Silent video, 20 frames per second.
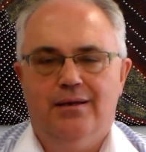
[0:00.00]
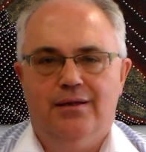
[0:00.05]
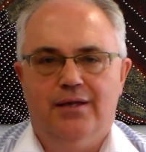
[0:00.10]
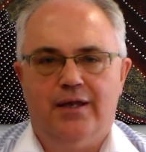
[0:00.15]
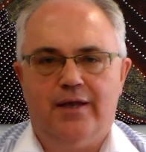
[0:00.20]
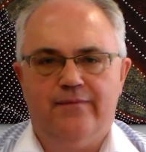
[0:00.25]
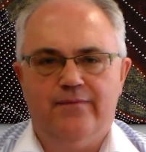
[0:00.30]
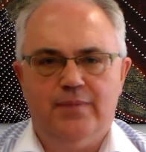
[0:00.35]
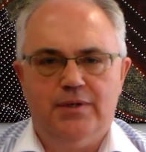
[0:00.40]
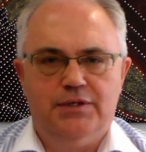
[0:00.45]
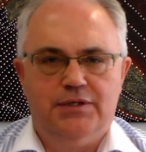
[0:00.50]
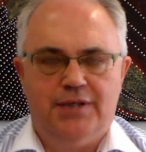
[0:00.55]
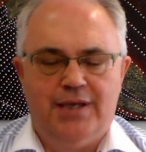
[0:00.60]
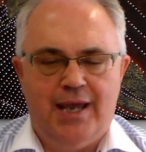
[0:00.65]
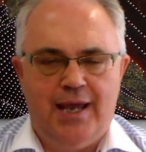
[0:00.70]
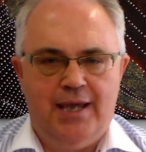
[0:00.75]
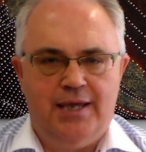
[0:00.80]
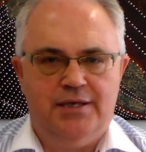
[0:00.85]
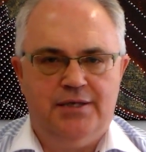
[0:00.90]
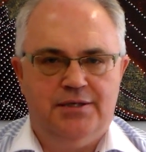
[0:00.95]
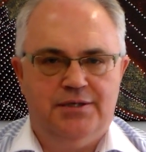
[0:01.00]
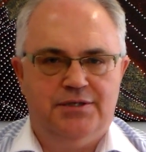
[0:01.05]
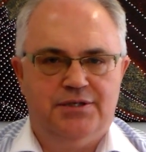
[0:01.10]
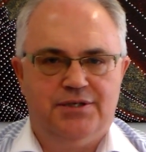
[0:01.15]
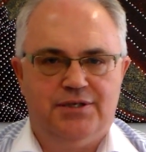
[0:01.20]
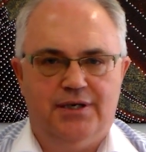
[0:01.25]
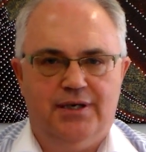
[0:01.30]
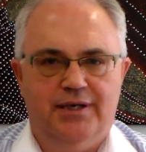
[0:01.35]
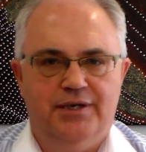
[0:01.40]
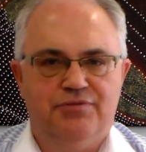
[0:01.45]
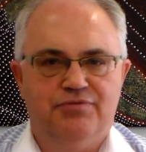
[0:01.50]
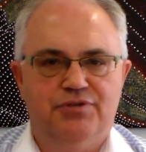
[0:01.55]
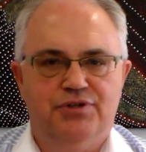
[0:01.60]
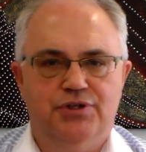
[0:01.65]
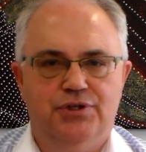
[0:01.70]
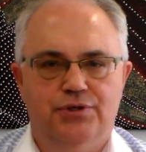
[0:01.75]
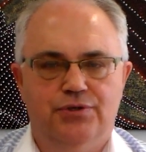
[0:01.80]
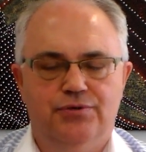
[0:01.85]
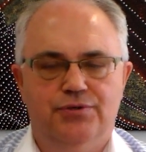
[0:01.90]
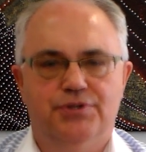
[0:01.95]
The government has
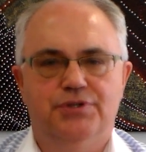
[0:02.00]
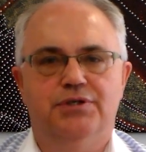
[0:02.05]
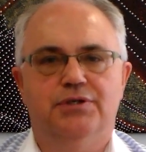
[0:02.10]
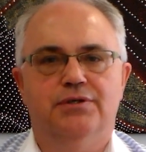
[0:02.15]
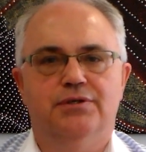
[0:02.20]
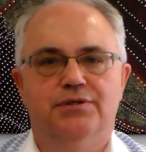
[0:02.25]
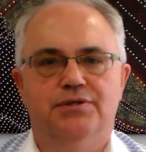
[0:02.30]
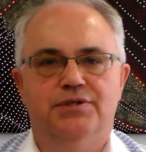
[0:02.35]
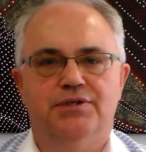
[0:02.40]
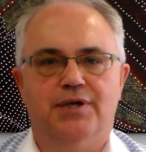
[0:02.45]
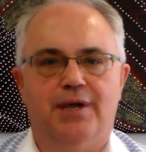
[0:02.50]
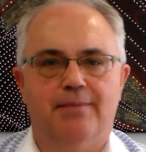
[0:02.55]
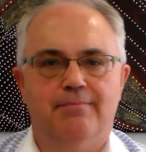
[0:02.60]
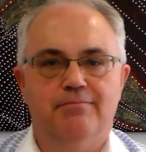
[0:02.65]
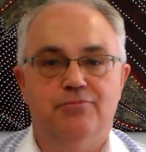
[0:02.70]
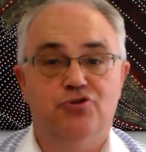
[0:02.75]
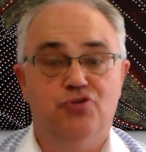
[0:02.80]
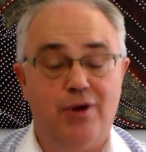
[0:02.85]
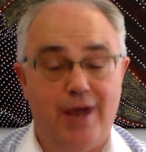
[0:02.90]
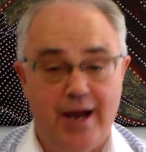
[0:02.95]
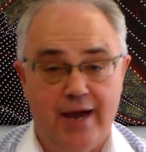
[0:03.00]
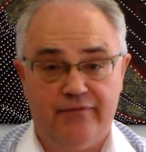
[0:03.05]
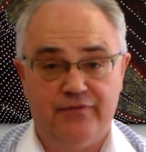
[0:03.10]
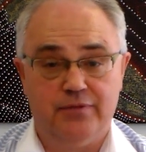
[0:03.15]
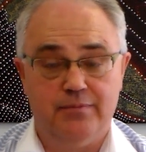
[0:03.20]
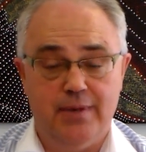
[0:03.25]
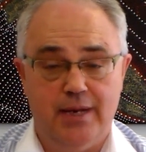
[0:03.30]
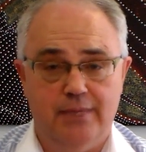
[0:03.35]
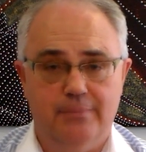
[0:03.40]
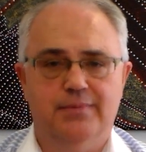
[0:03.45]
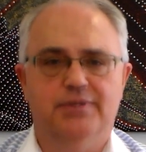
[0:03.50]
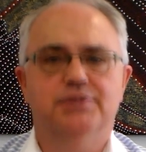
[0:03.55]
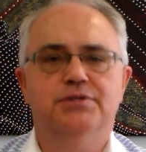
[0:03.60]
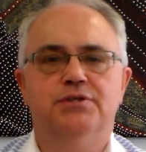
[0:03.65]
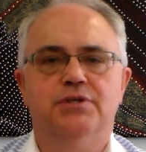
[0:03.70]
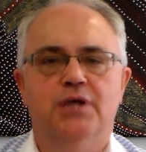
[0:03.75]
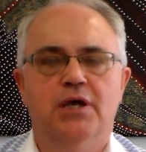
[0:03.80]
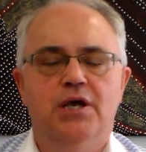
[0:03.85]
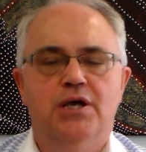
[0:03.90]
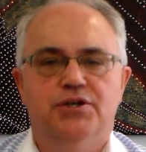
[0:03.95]
introduced some draft
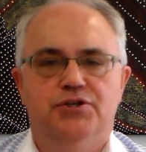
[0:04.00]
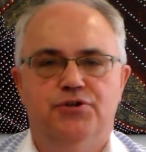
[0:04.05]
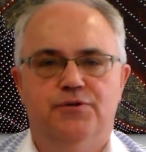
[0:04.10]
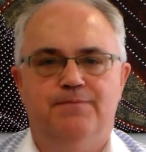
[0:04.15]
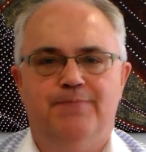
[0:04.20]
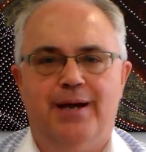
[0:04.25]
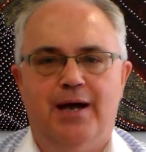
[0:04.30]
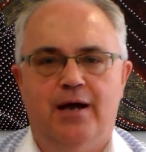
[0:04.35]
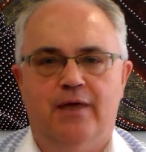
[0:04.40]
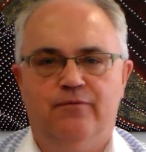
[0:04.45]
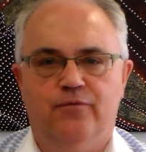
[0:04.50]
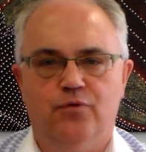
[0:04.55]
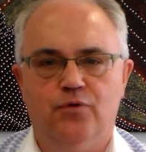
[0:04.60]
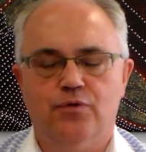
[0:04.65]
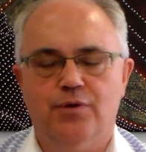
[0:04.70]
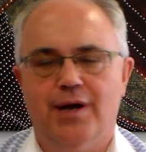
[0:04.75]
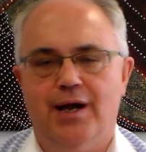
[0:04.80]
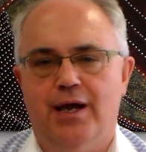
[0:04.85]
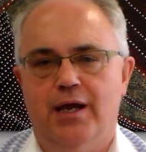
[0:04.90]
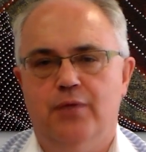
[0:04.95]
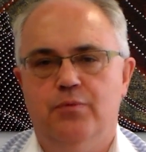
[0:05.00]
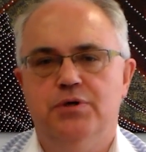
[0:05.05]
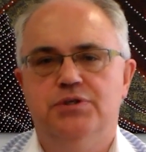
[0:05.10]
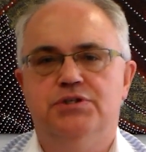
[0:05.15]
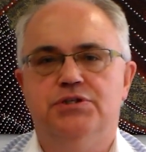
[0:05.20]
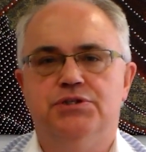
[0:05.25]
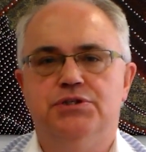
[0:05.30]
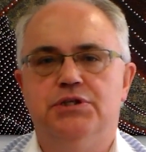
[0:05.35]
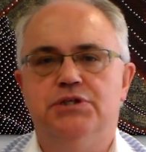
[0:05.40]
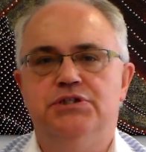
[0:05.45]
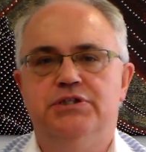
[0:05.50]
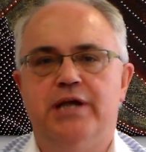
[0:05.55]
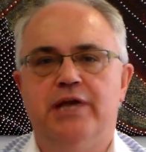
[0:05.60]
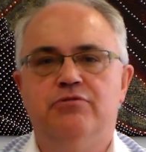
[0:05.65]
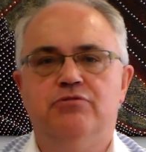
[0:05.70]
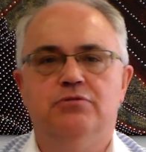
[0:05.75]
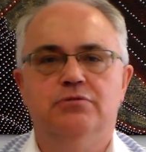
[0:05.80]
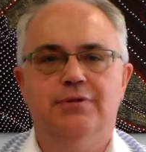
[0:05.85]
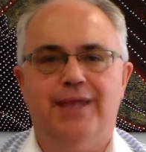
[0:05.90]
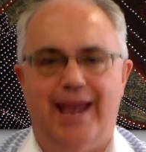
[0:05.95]
amendments to Part 4A, which is the
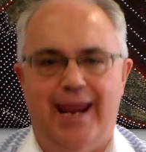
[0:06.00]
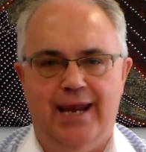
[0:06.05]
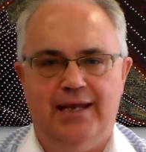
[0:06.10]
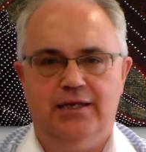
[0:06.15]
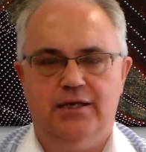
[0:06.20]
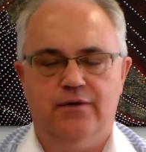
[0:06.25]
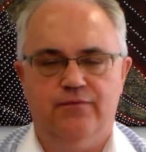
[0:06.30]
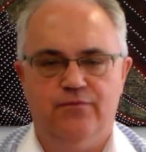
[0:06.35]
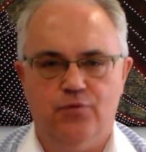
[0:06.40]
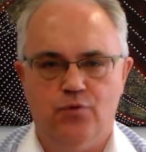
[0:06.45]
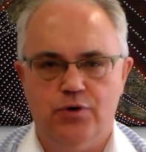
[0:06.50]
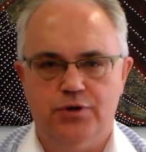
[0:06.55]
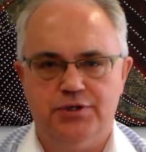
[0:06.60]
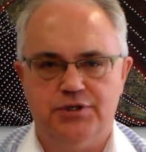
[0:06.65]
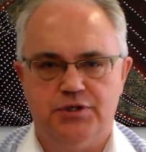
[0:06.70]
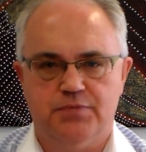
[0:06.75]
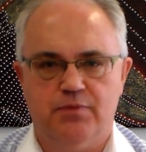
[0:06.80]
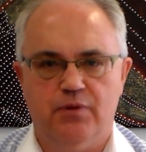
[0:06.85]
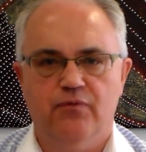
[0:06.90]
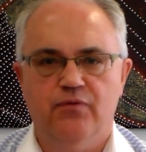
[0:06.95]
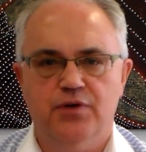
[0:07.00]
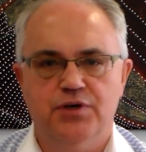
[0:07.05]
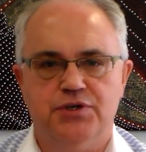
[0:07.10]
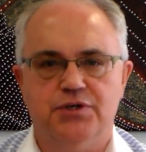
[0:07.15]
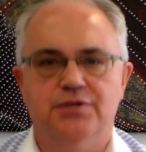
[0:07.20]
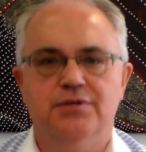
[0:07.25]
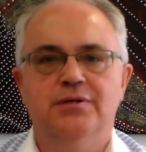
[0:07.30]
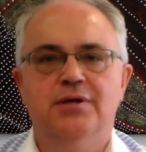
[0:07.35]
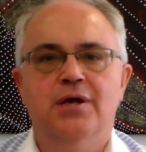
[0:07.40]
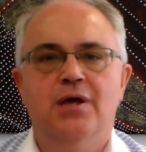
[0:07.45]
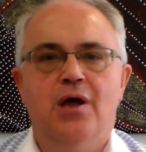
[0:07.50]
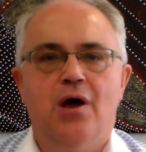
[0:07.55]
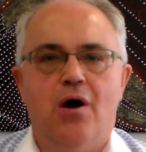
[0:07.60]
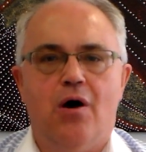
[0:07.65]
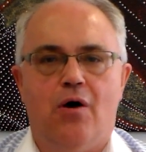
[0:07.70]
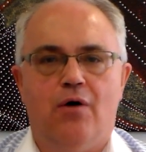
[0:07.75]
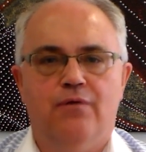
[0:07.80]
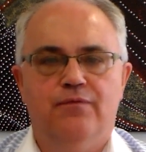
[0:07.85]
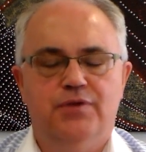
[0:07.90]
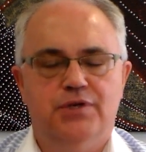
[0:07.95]
general anti-avoidance provision
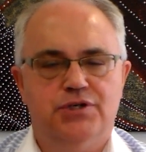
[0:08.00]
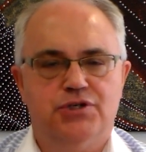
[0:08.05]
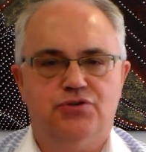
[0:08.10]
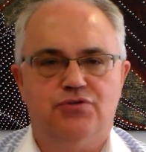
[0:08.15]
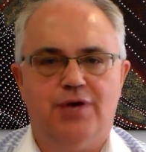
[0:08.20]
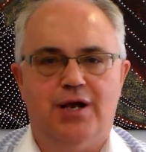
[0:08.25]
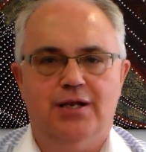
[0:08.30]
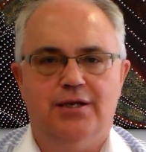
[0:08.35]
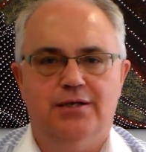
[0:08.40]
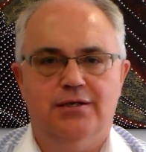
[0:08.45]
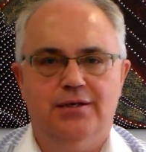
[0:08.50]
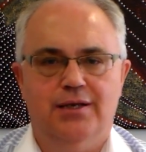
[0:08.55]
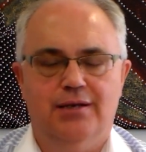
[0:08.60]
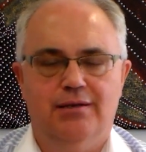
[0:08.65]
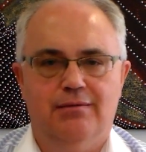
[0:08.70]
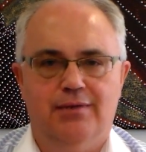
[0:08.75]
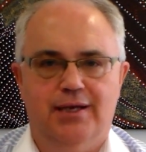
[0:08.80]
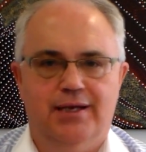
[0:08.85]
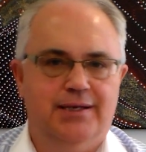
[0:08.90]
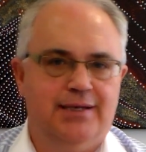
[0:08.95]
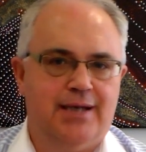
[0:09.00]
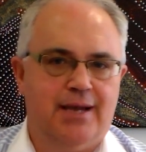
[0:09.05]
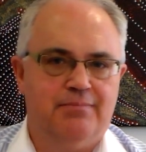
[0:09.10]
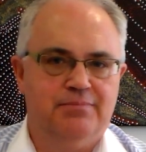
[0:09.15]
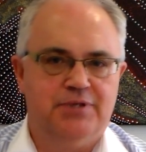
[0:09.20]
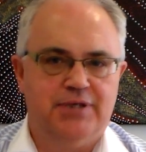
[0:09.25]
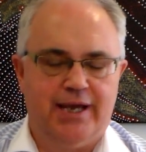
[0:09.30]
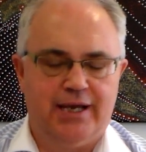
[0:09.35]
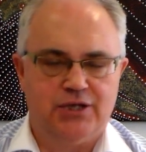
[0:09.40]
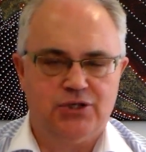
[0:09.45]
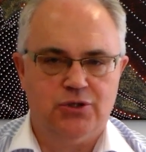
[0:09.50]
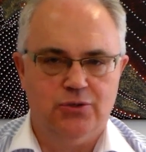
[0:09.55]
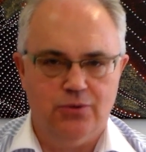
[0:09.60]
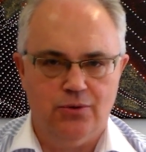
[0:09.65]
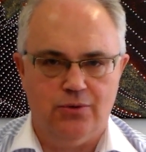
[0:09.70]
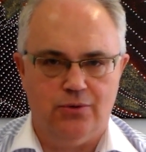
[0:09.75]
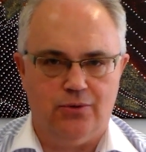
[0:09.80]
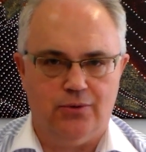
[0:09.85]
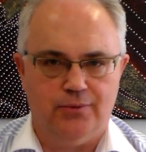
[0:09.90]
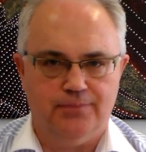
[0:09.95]
of the Australian income tax
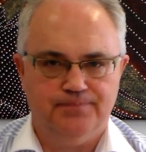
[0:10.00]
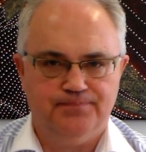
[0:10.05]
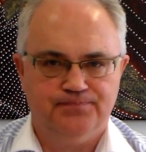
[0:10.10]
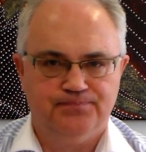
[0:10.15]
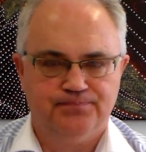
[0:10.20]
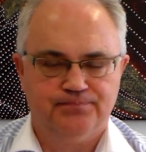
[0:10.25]
law.